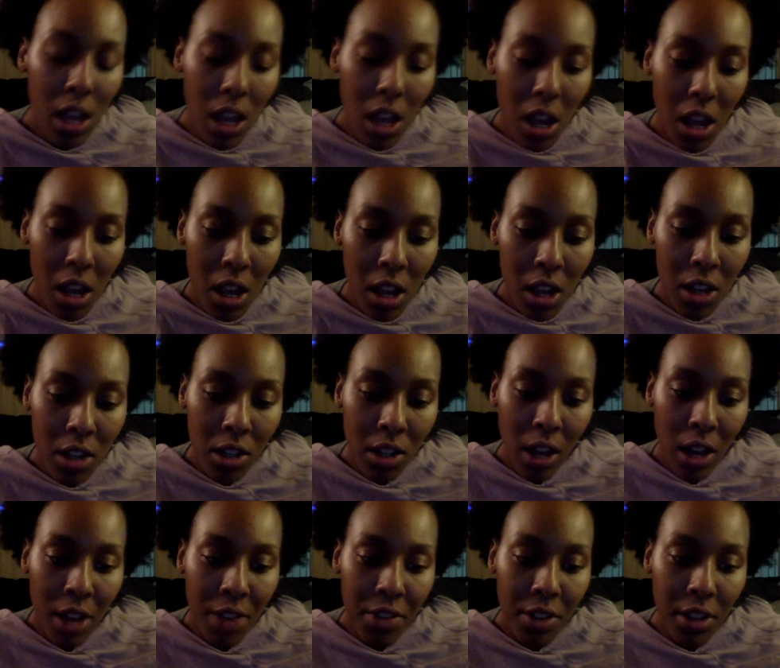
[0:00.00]
And
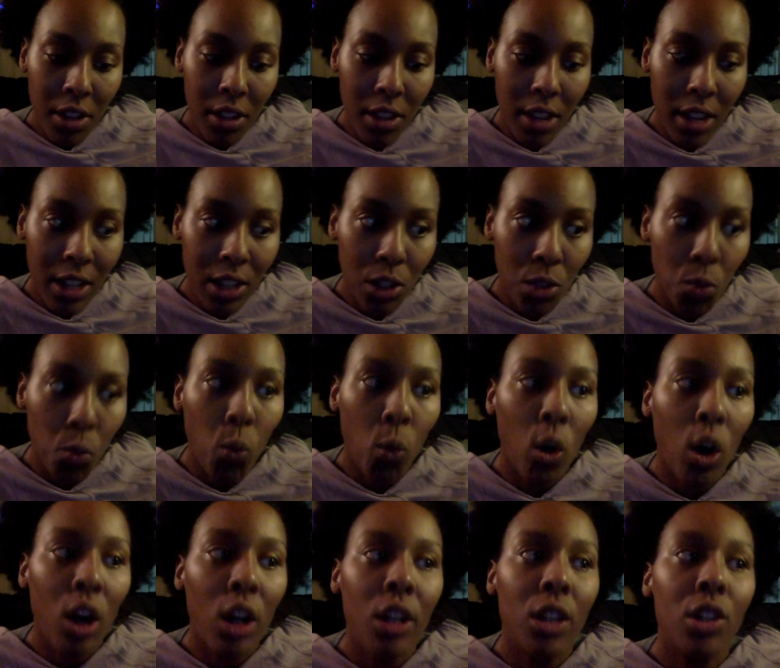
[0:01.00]
I think that's
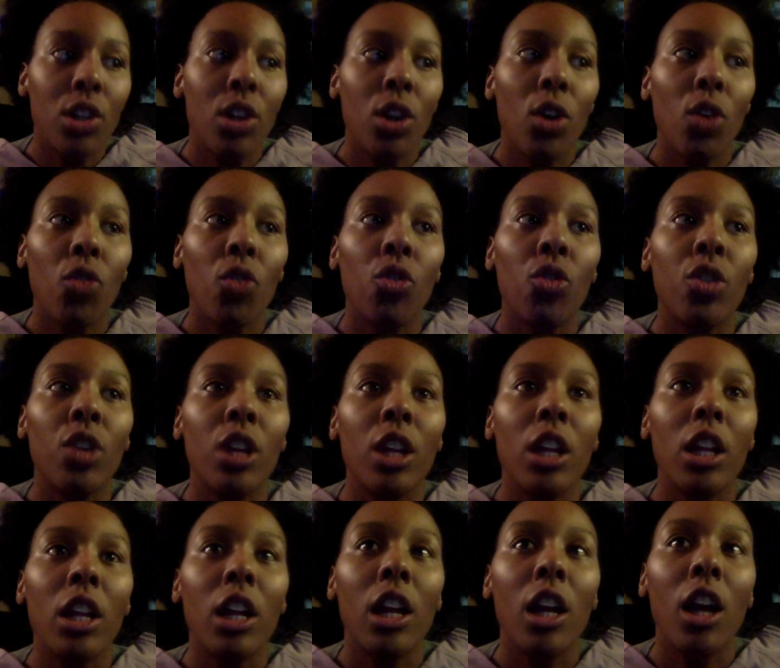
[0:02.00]
what
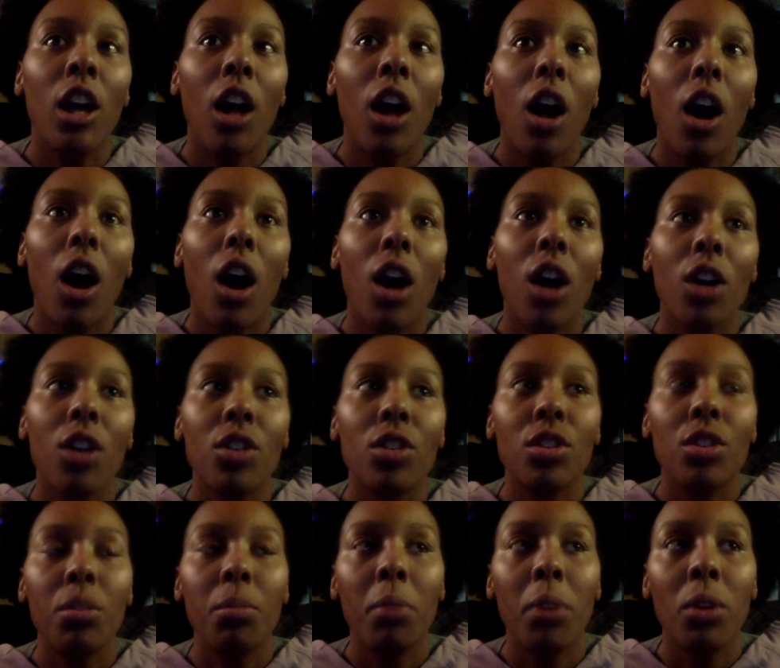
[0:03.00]
really hurts
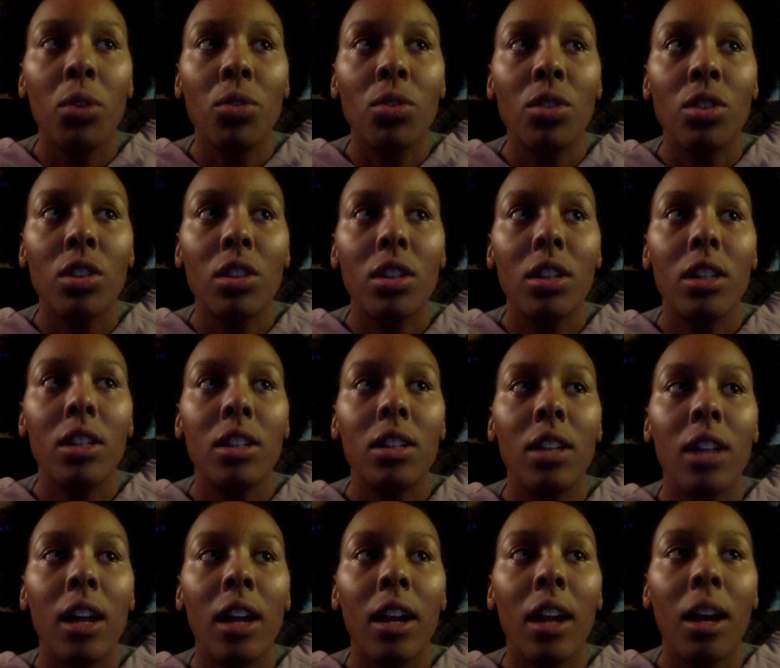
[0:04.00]
the most is
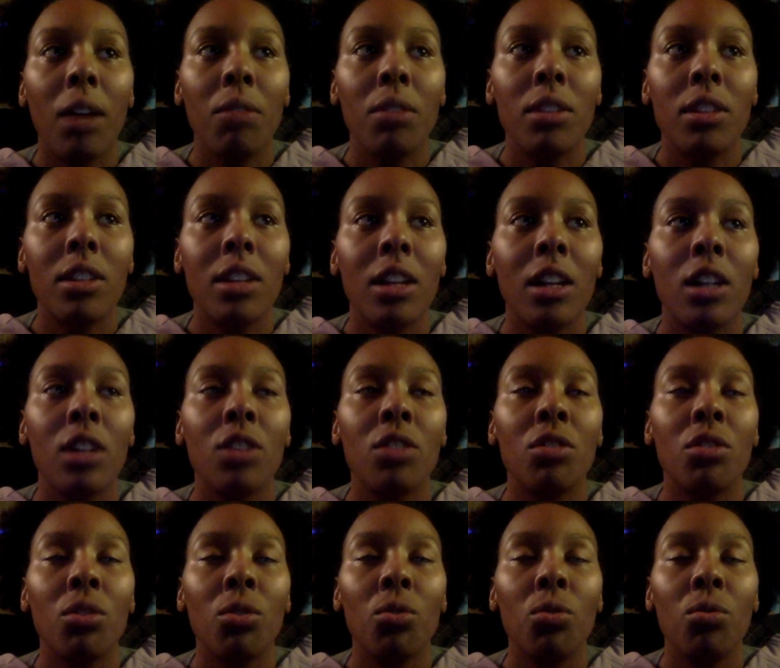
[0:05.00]
that I was taken
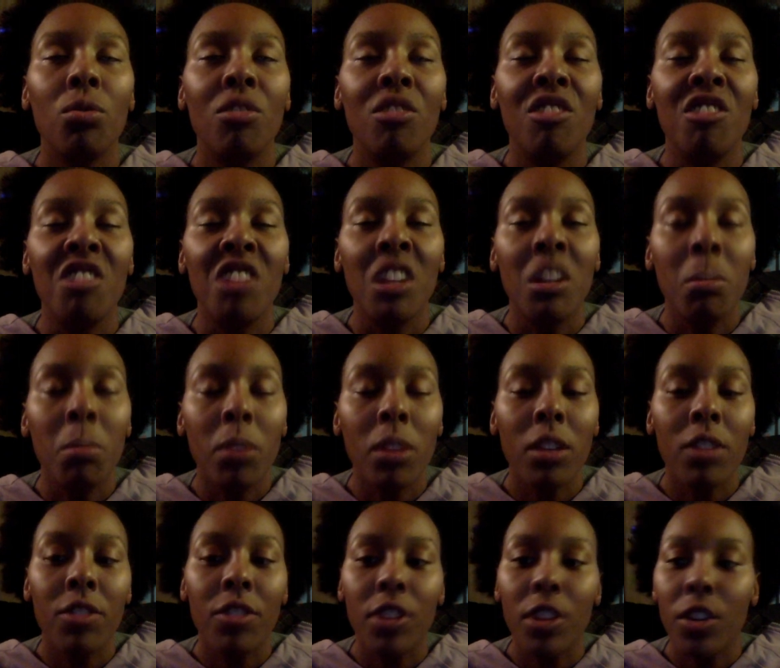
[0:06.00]
so deeply
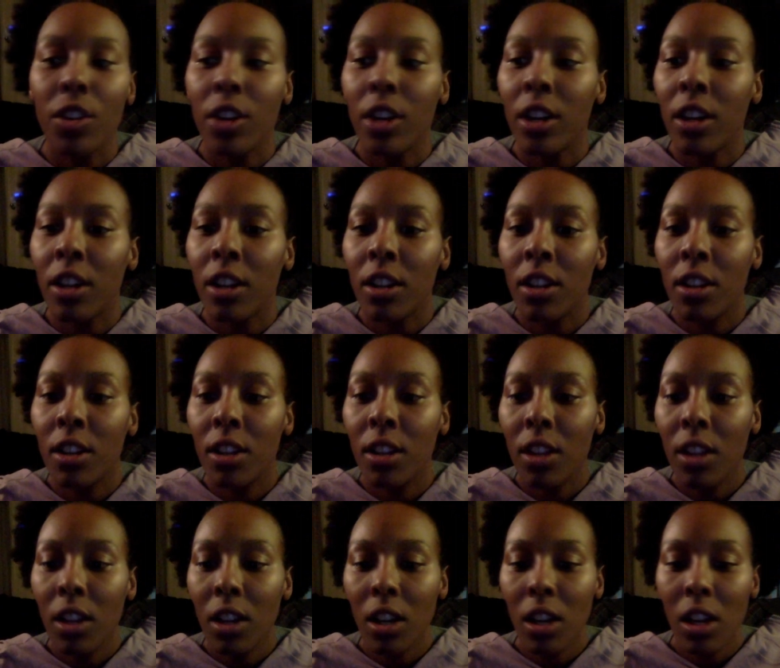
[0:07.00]
for granted.
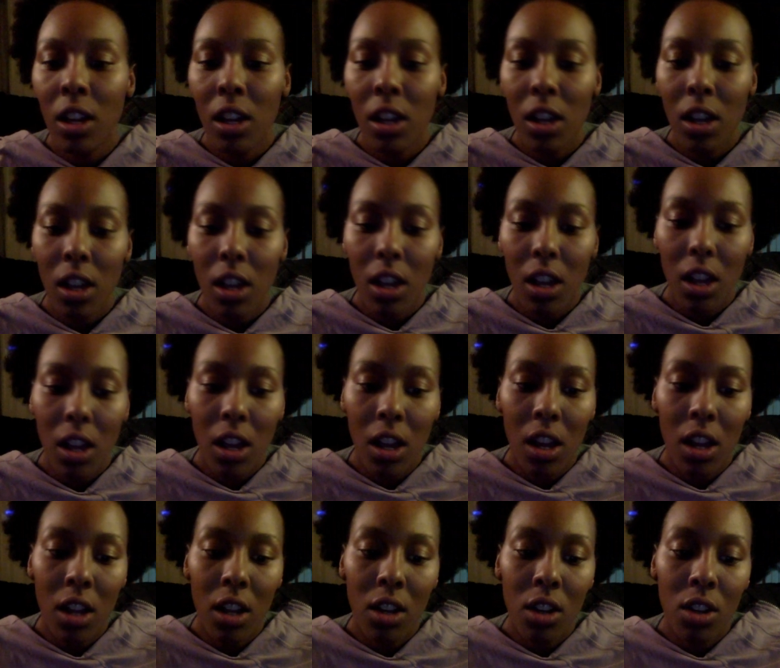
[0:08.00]

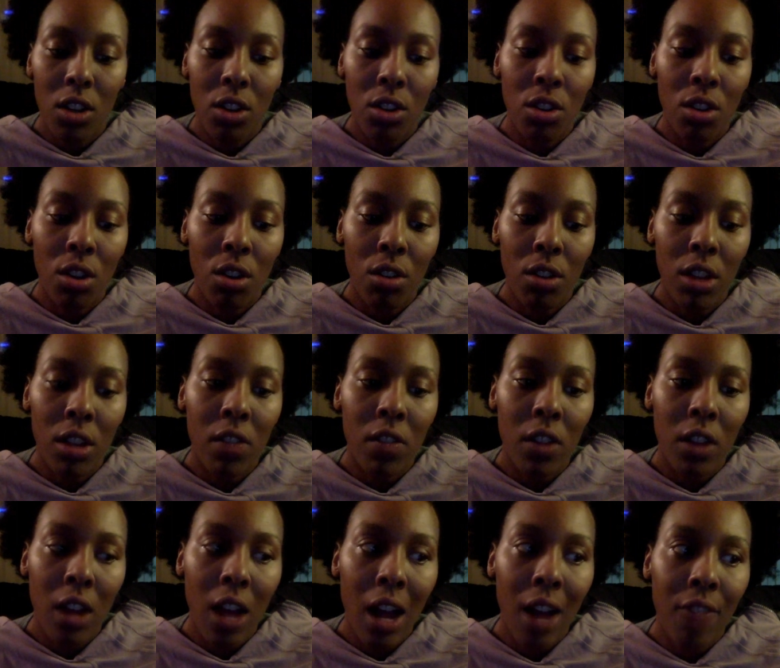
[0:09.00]
And,
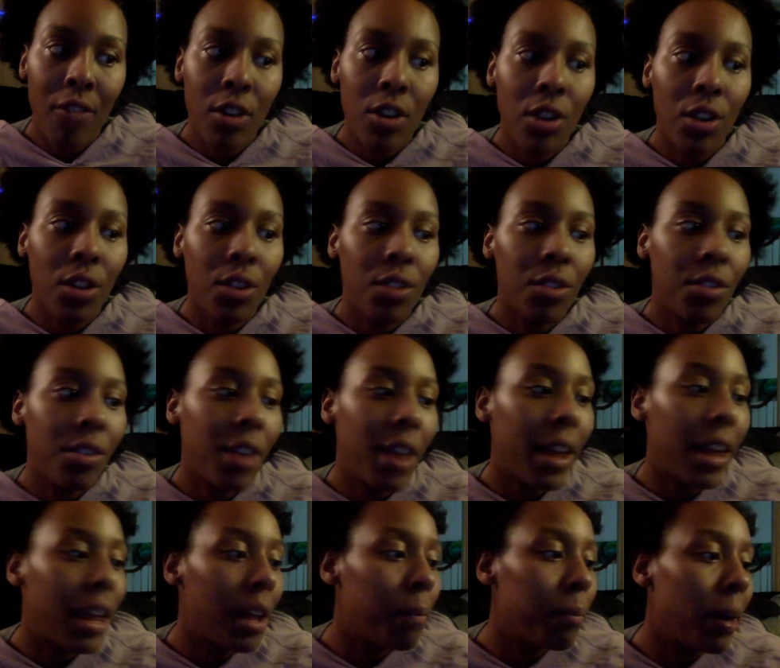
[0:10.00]
even after
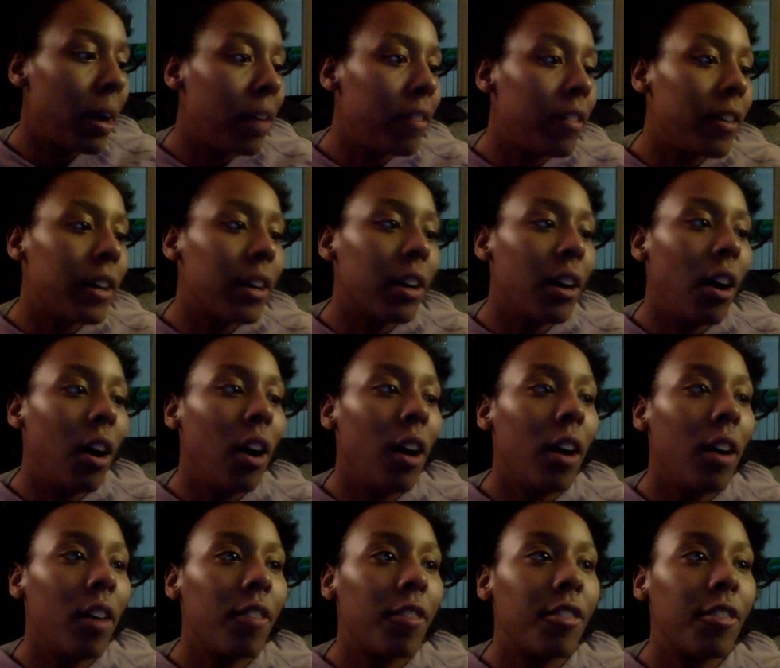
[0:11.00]
taking my ring
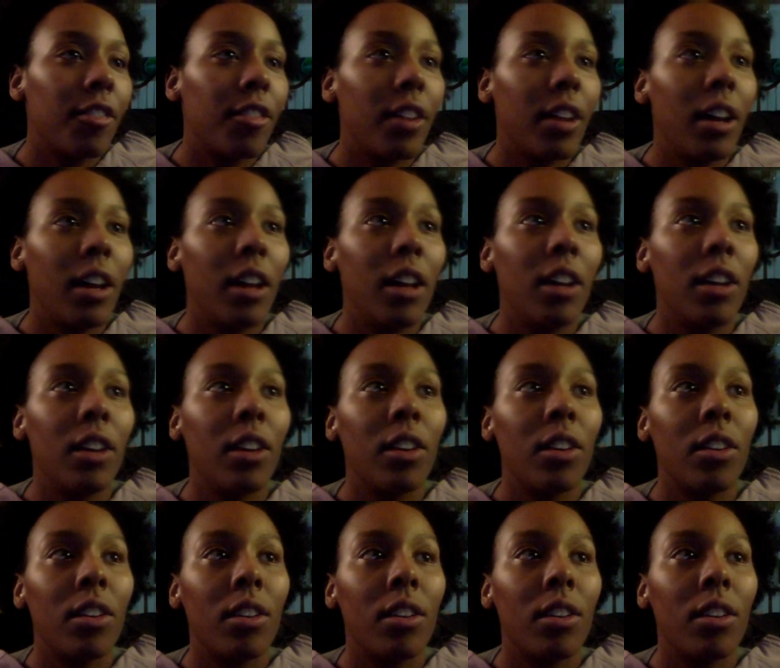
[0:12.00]
off and